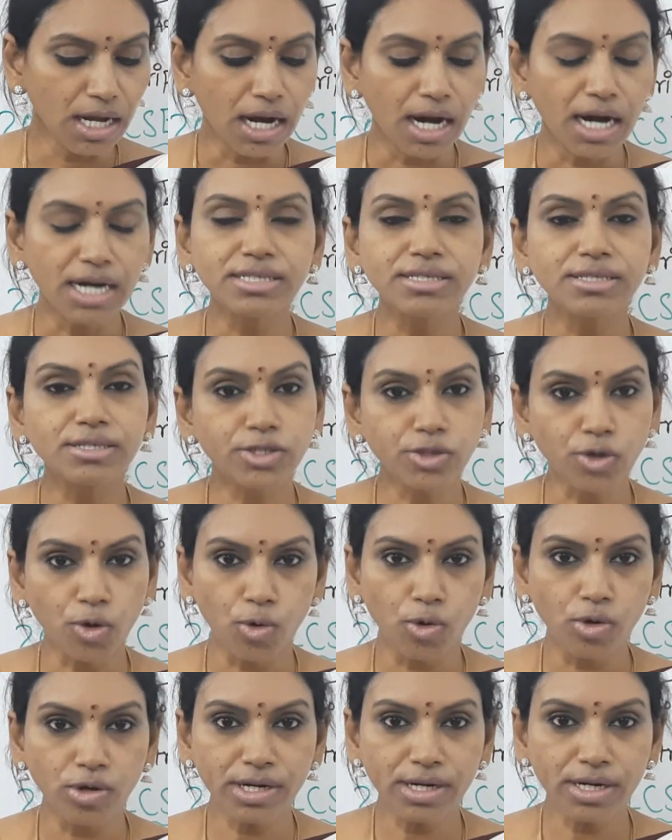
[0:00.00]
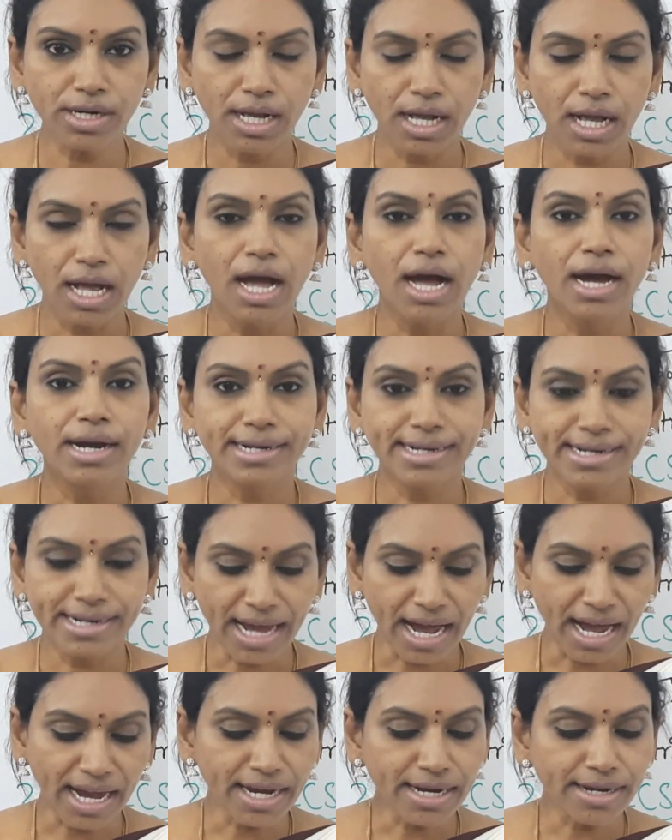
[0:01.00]
A stone
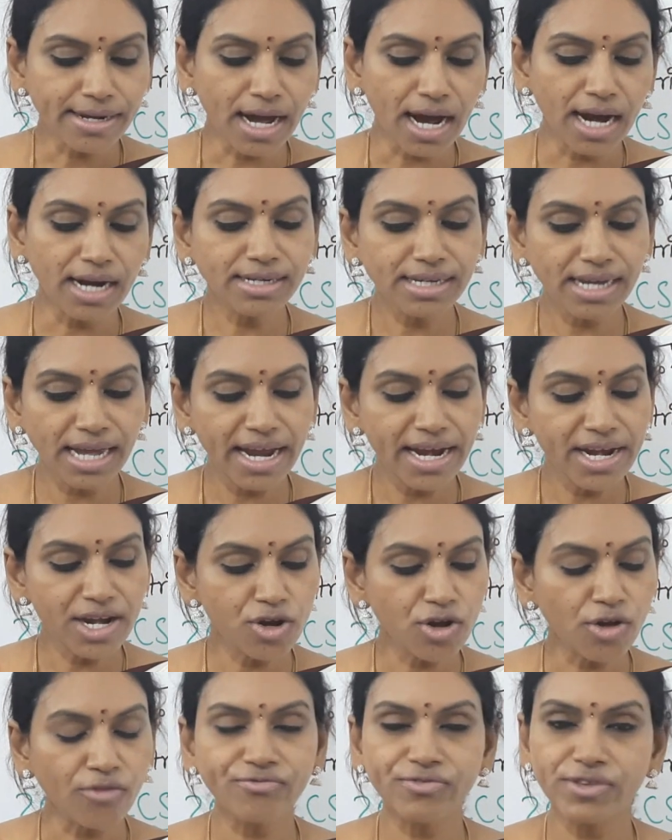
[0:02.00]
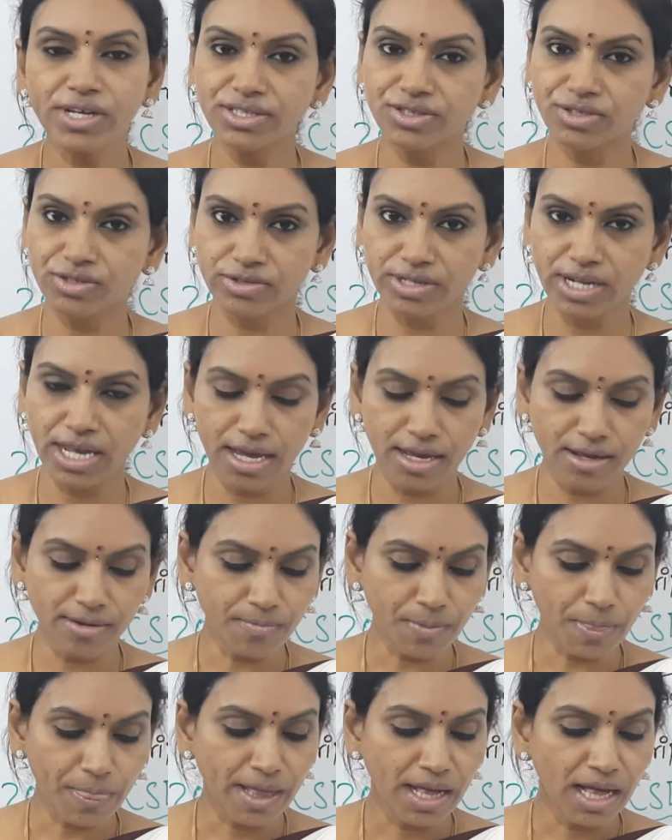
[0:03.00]
tied at end of the
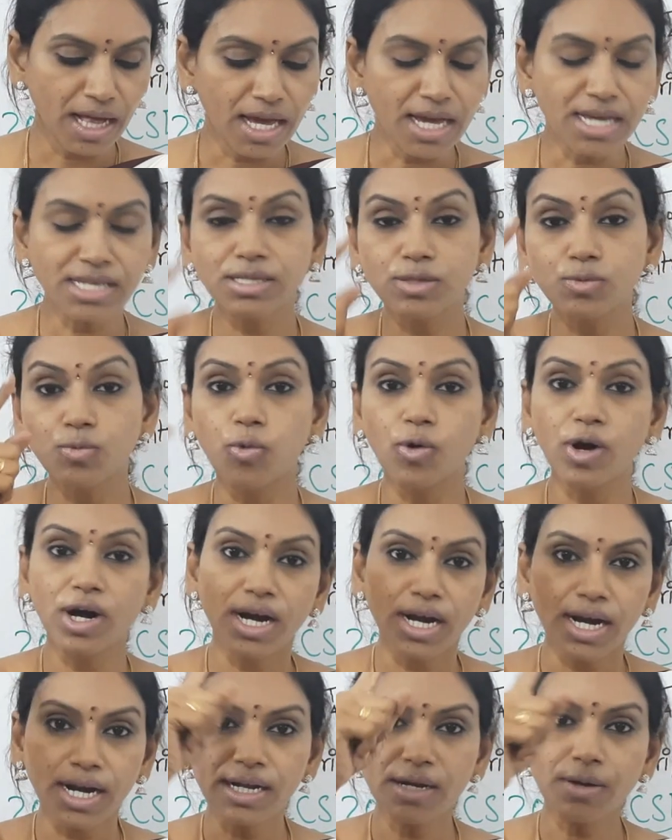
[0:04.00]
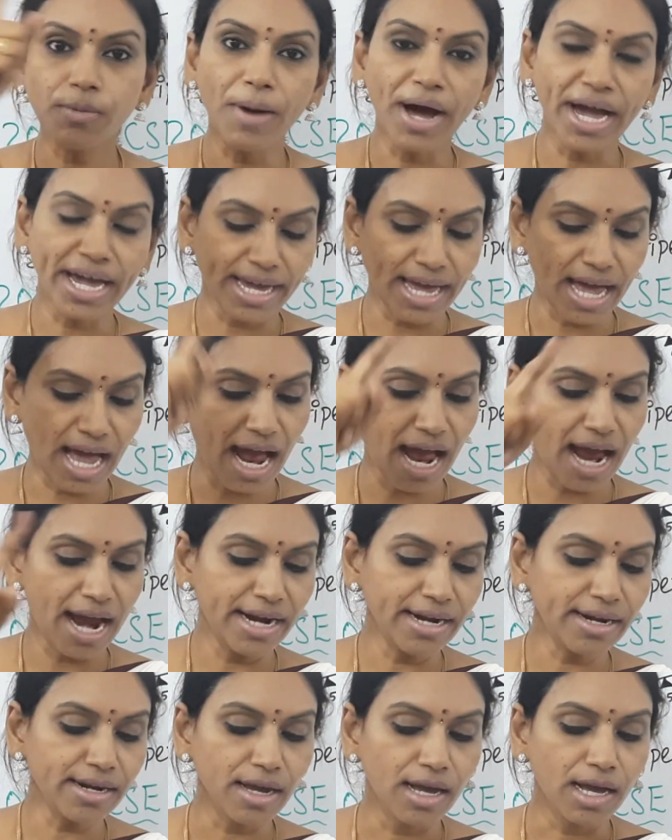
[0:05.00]
string is whirled by
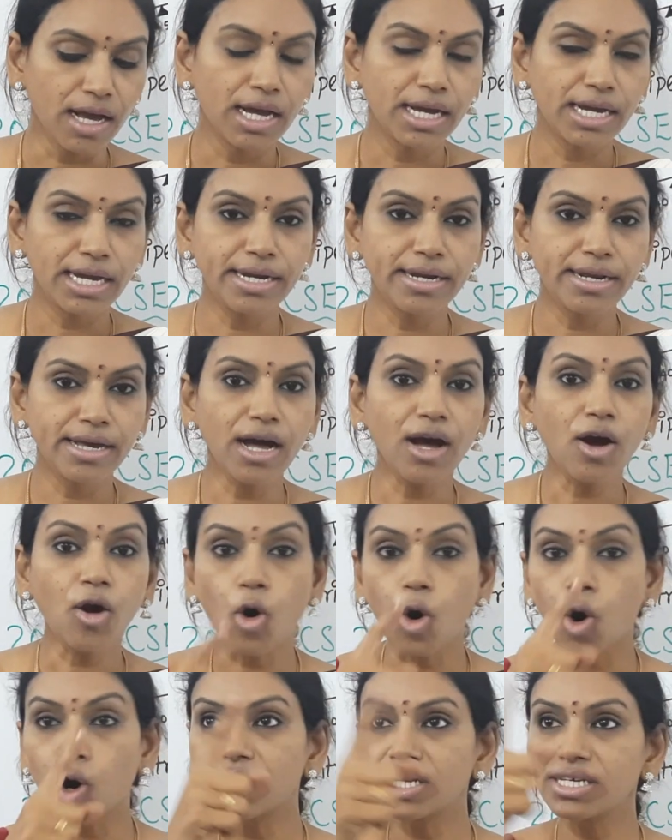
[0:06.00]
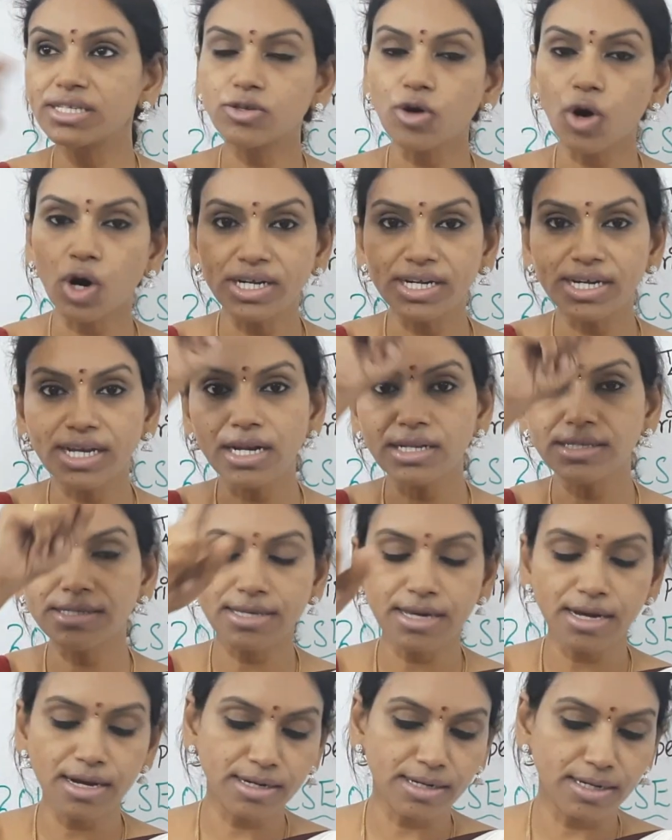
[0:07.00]
hand in a horizontal
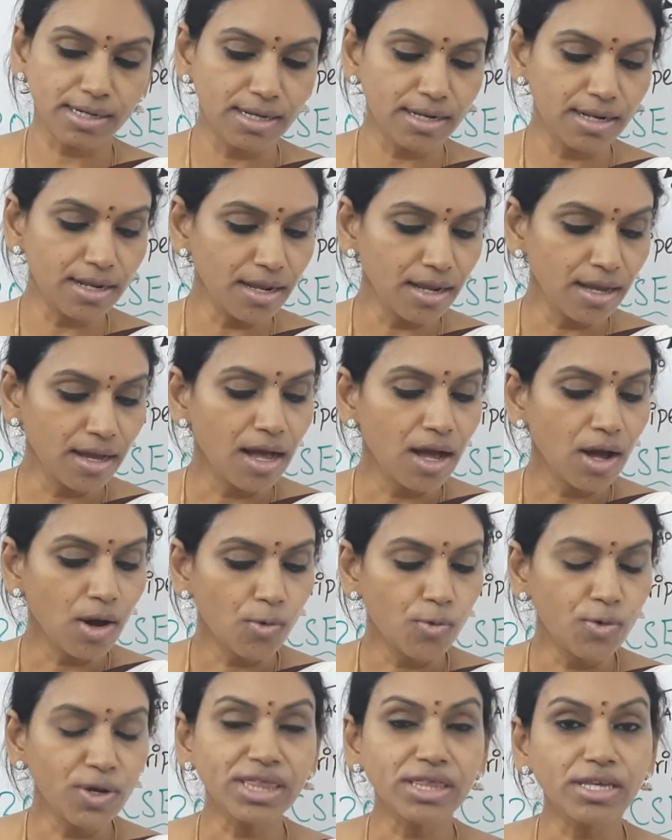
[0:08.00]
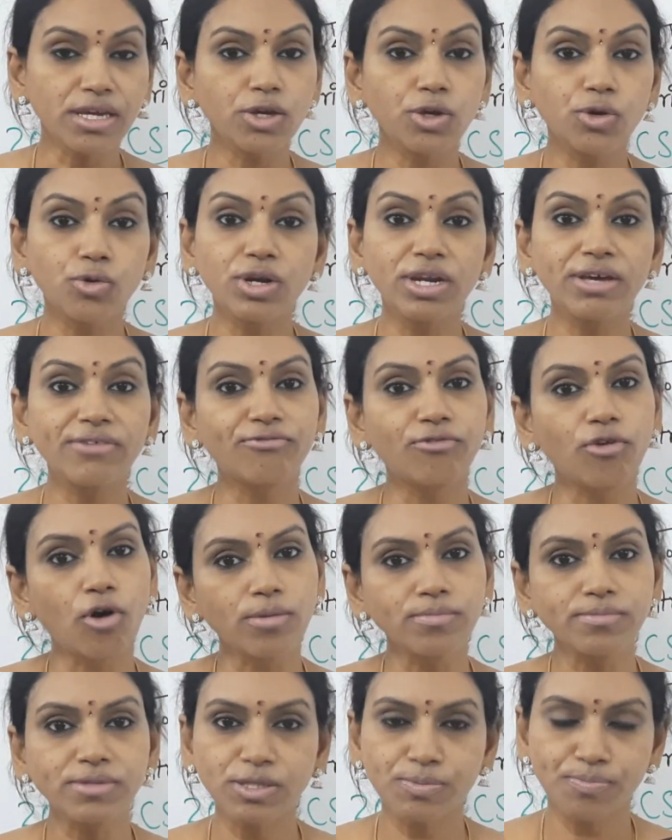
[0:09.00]
circle with
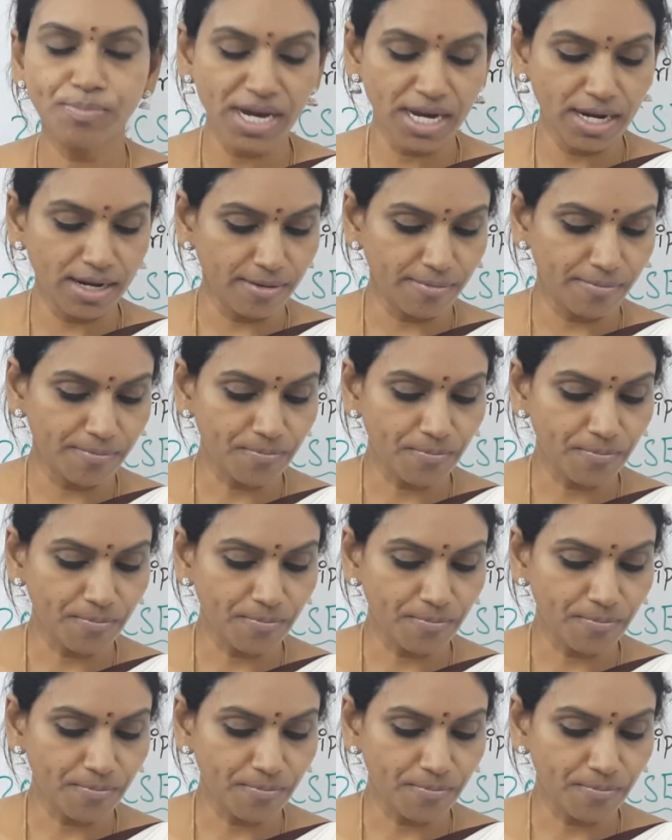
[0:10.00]
uniform speed.